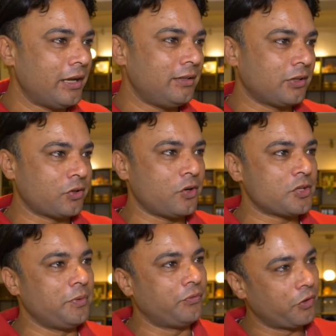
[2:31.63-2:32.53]
went
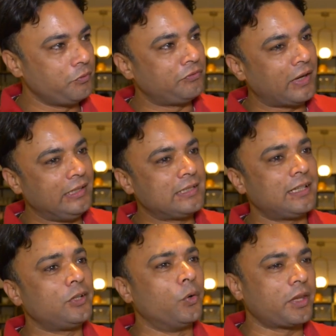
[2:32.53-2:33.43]
across before we finally
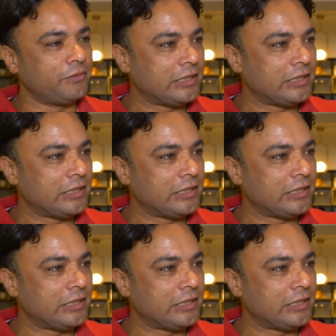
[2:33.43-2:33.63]
said okay